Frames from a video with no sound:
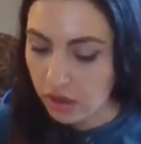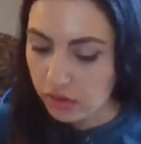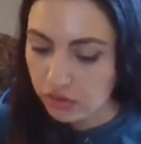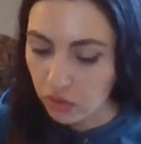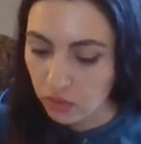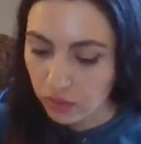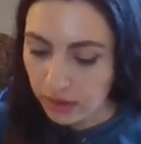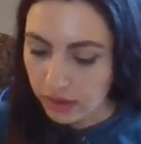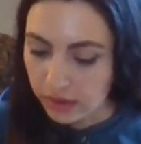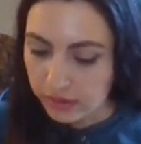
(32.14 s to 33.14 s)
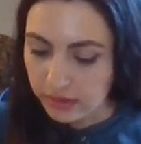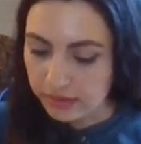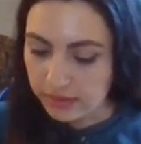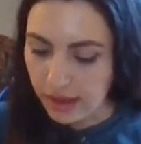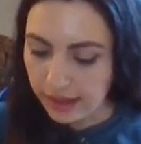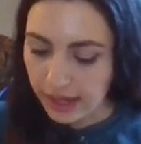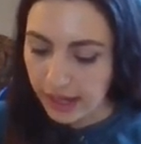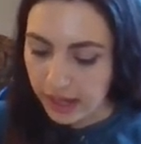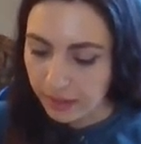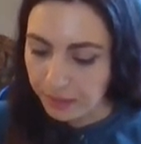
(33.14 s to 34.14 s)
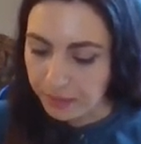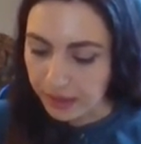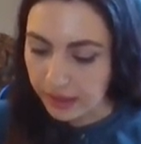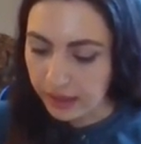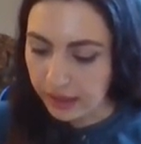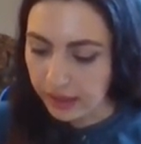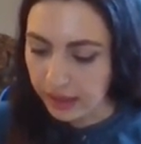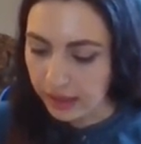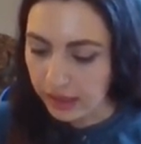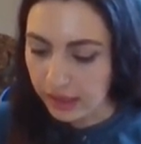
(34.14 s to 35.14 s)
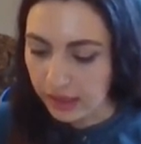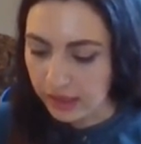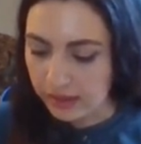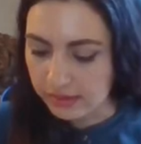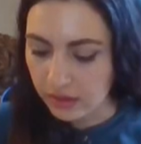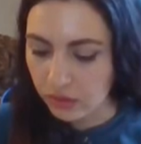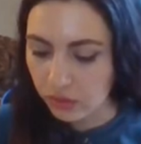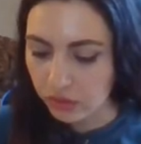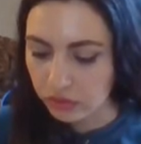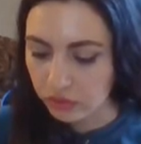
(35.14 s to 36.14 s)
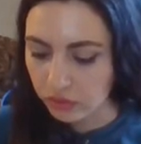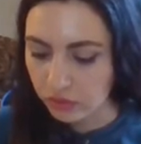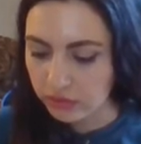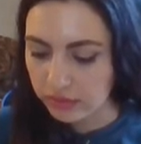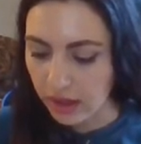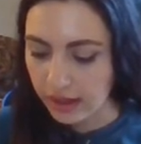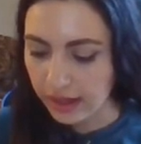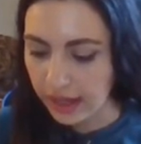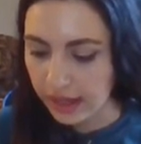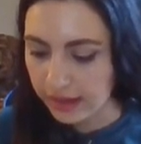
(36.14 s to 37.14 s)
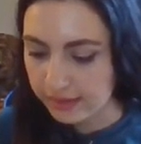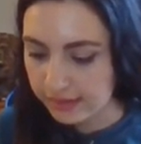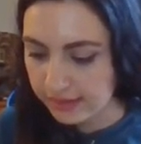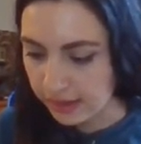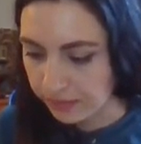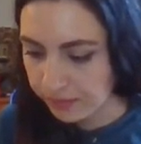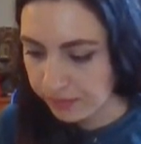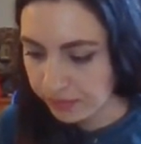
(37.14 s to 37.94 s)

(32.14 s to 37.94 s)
So the side AB is equal to side AC.